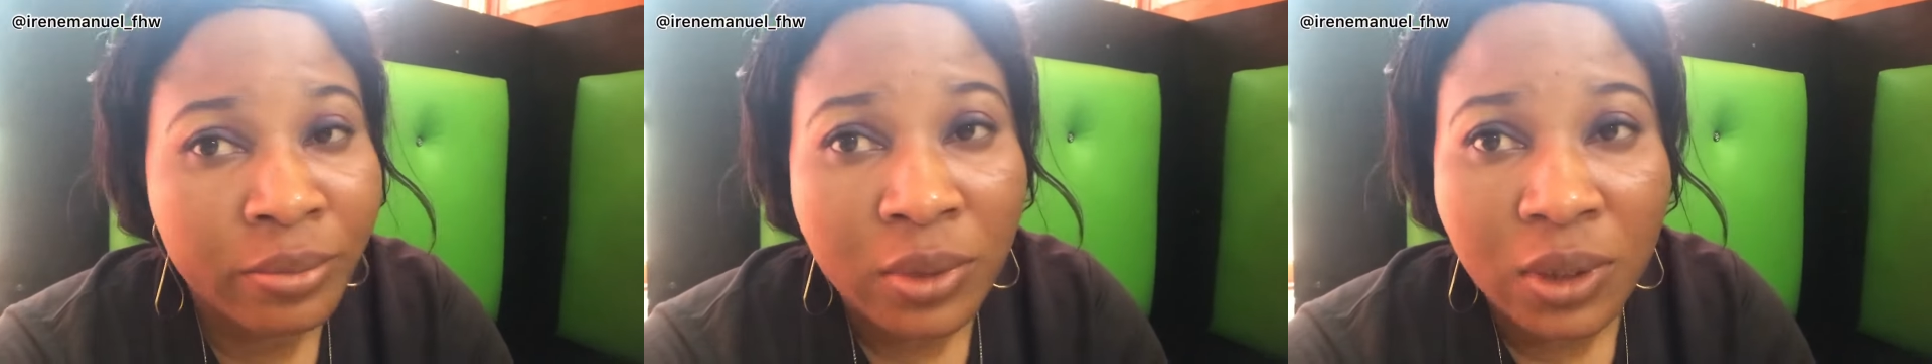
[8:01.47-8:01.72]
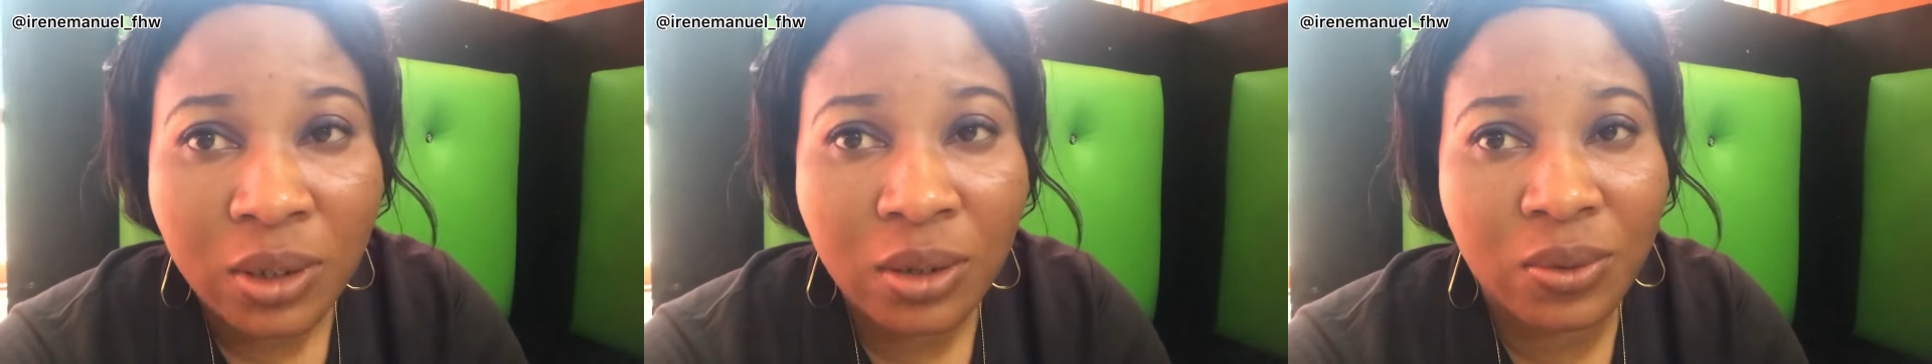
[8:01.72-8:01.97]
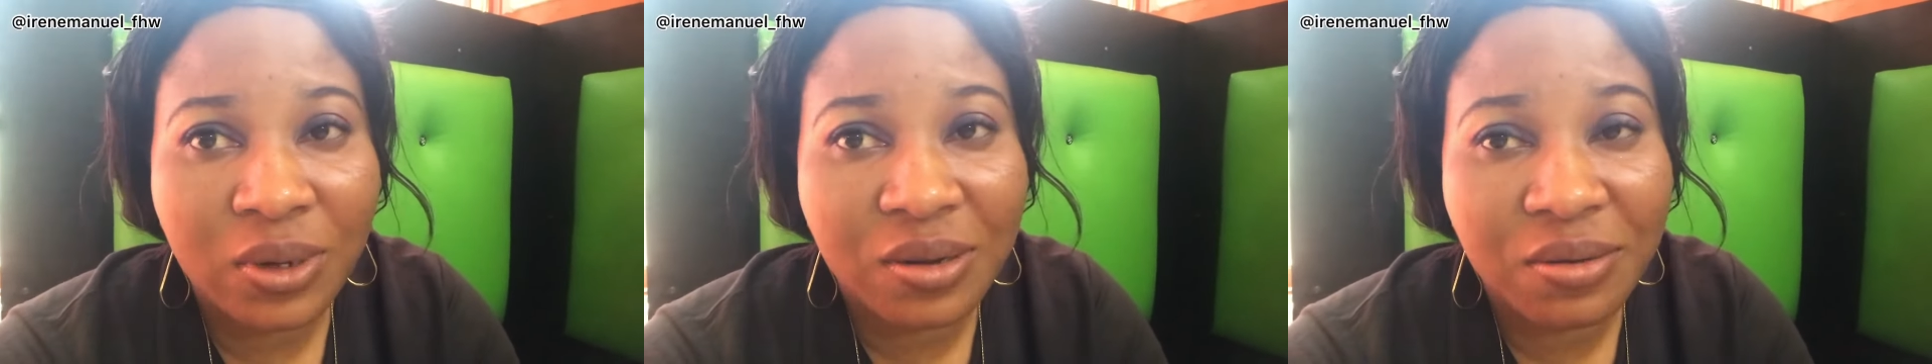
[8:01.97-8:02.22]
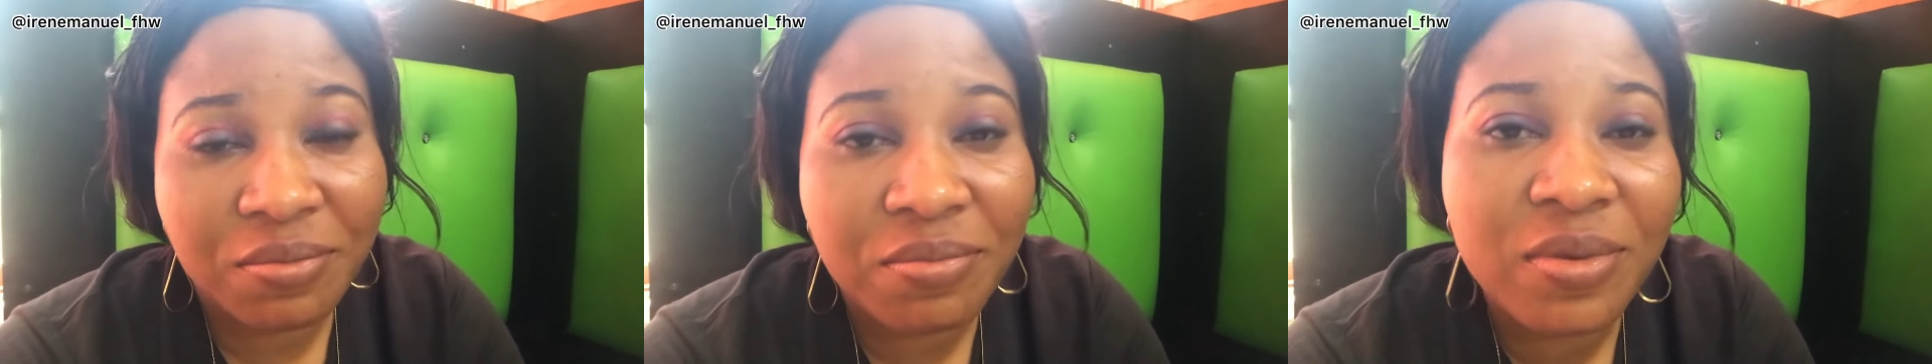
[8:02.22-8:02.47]
Anyway,
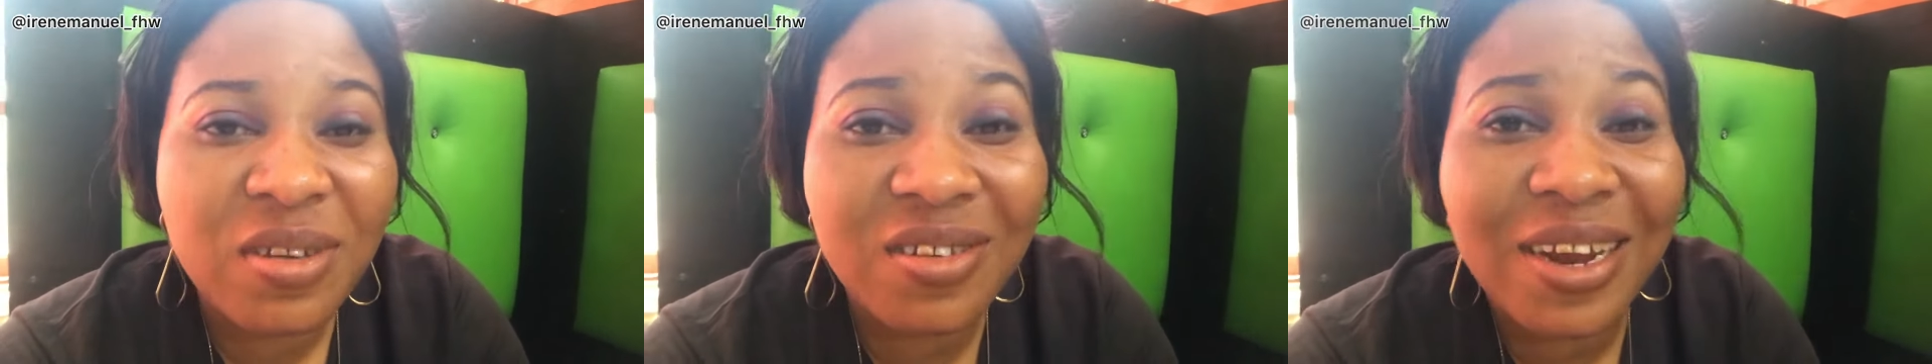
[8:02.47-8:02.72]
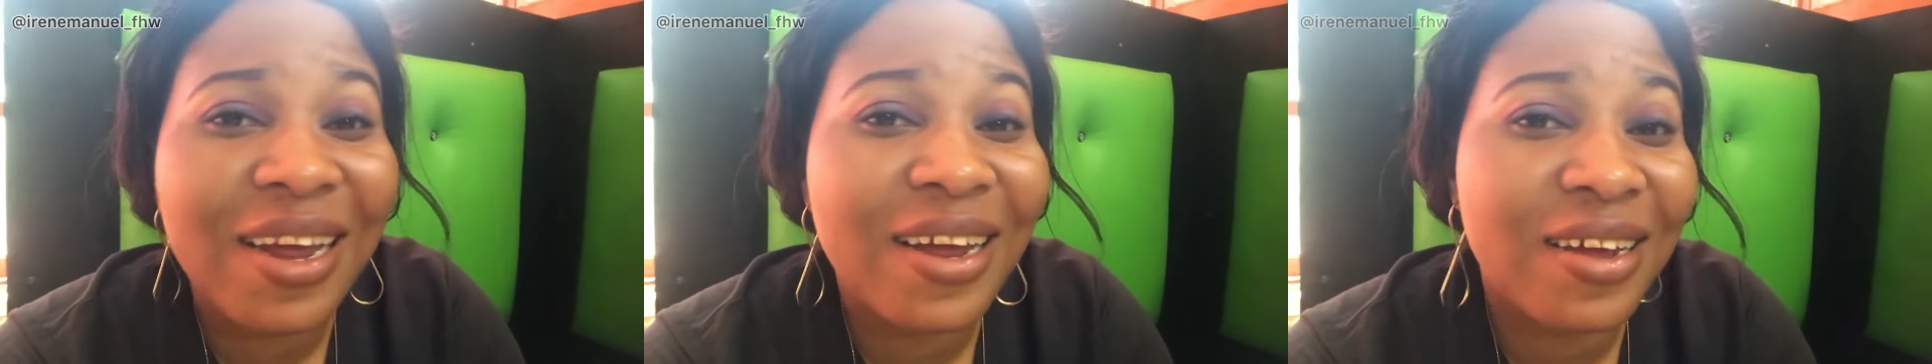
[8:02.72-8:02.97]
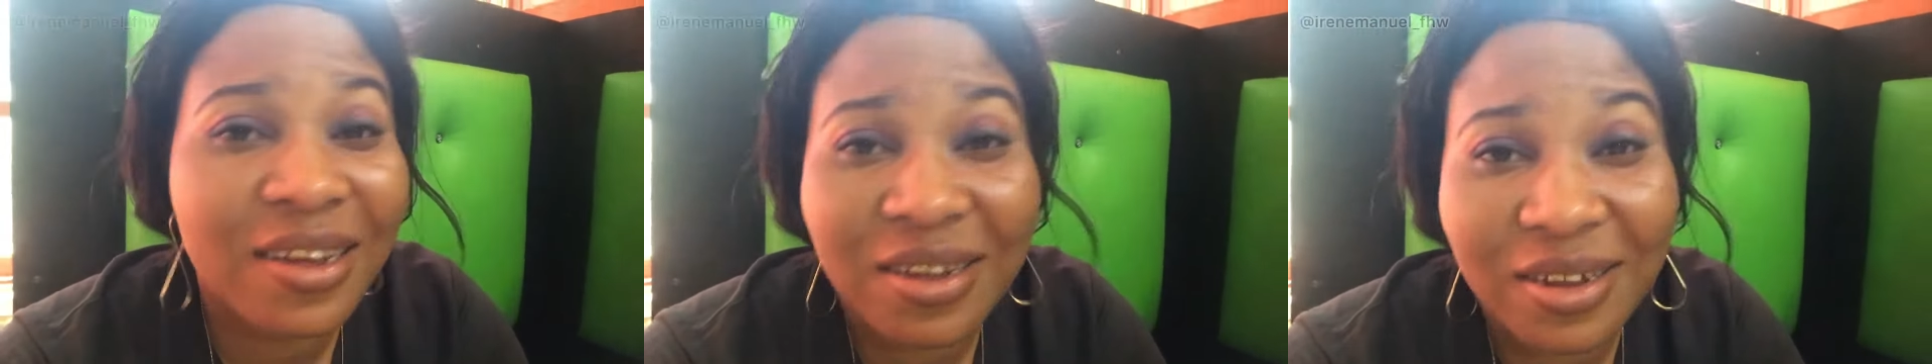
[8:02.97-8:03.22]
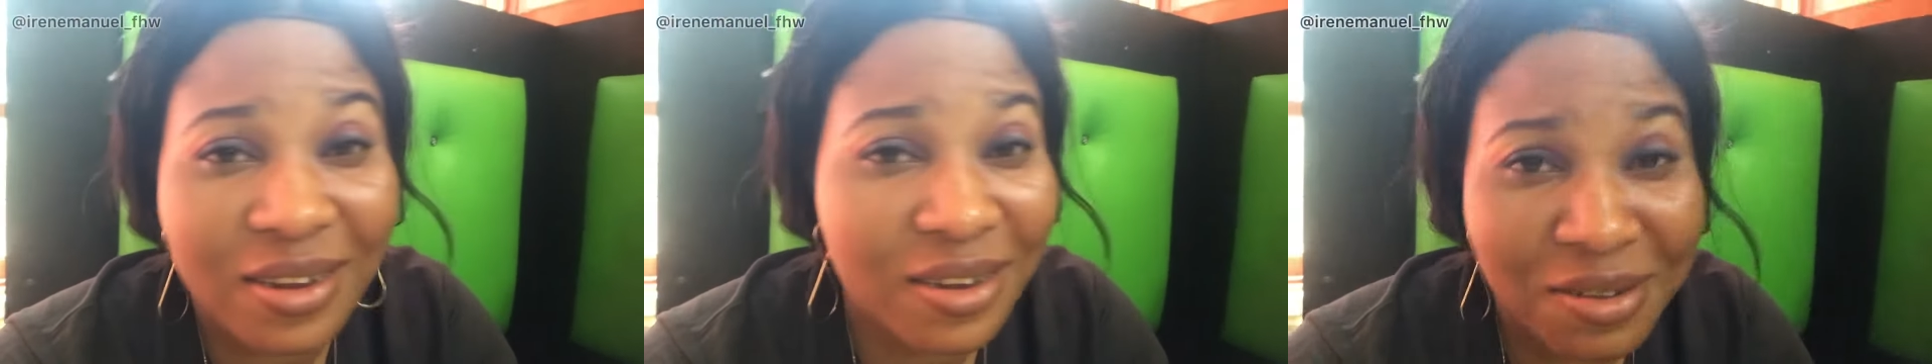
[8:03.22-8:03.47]
it's not
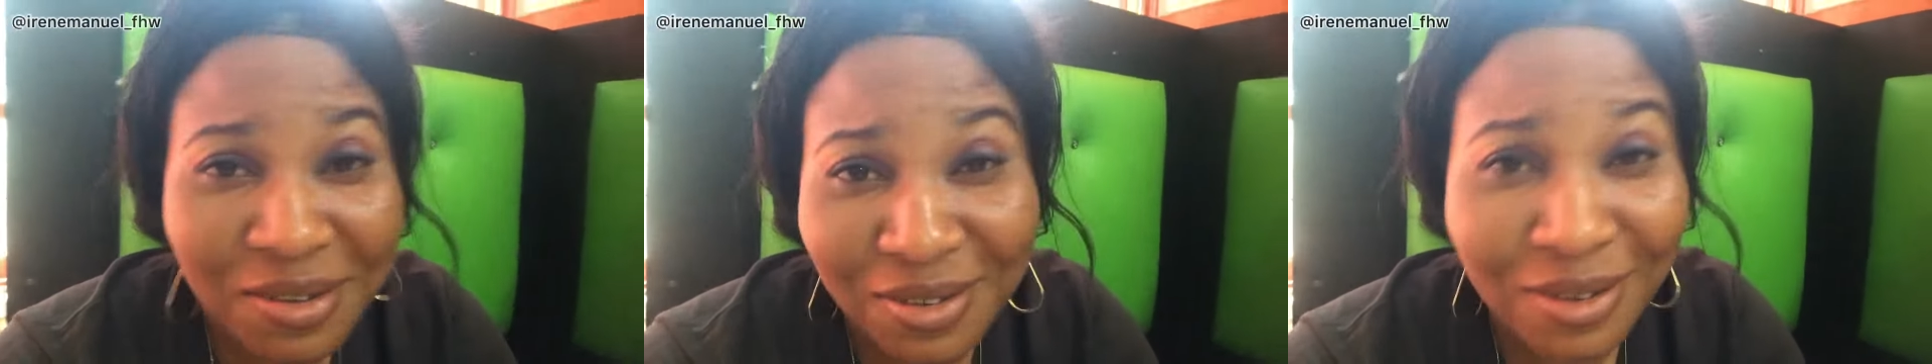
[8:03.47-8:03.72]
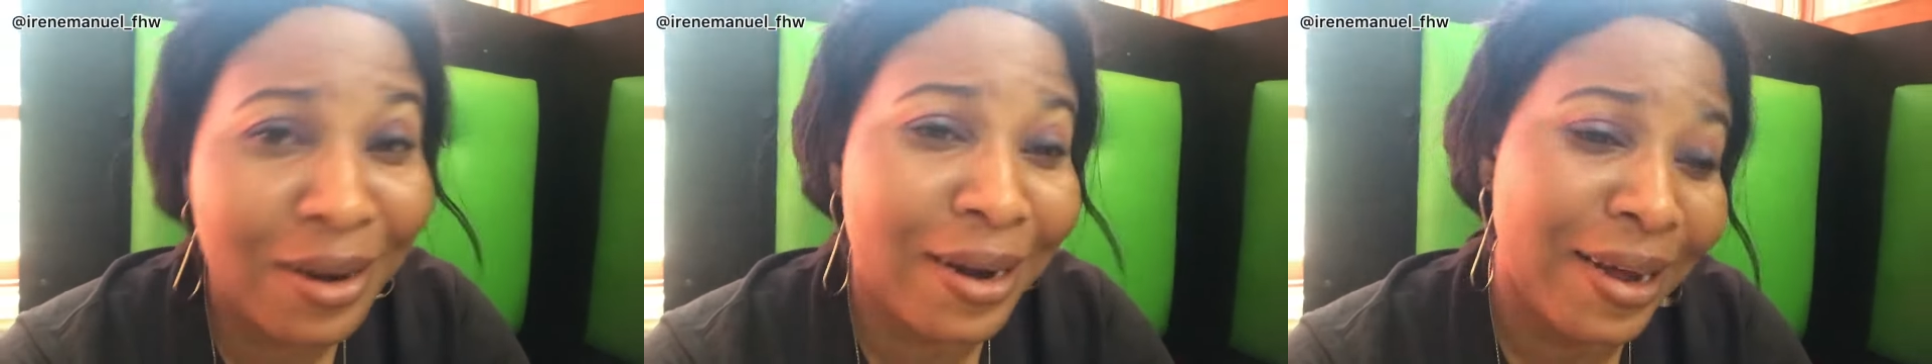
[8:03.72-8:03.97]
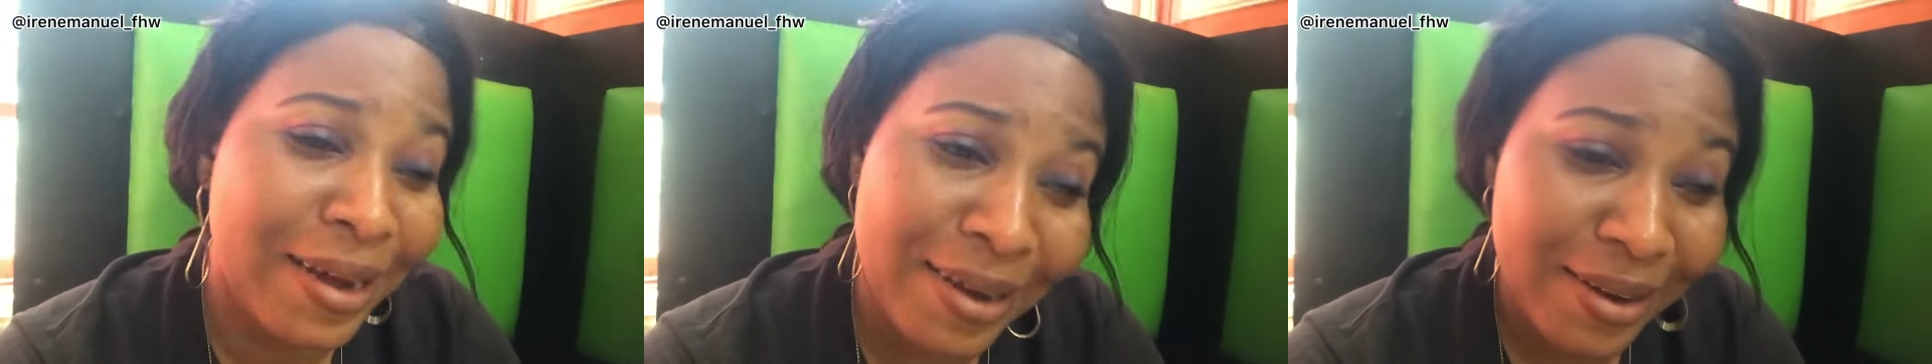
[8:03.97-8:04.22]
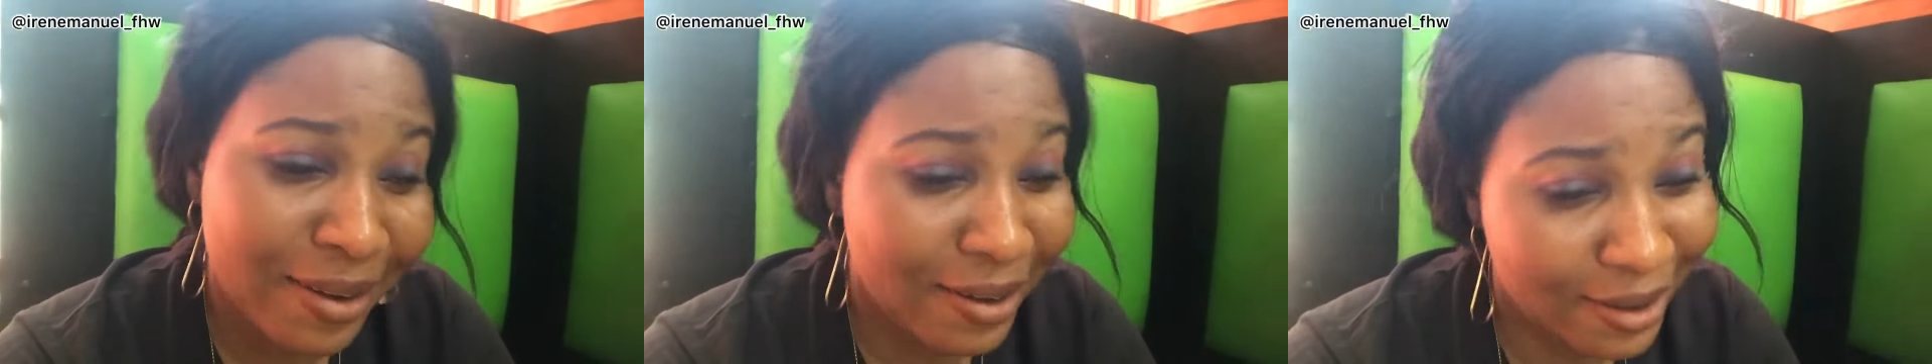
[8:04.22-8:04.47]
like